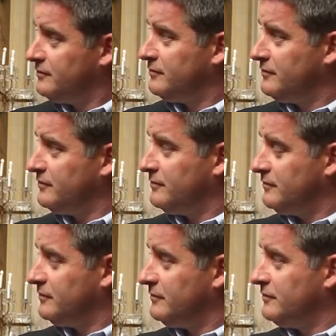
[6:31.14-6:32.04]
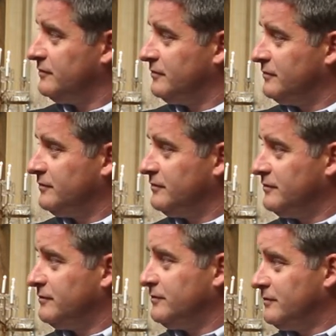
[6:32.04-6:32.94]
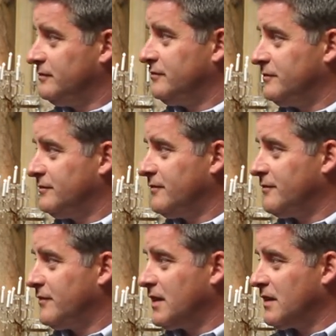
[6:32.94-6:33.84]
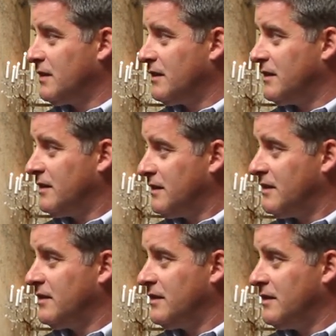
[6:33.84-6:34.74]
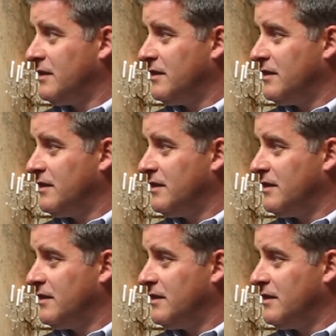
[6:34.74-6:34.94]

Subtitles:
(not speaking)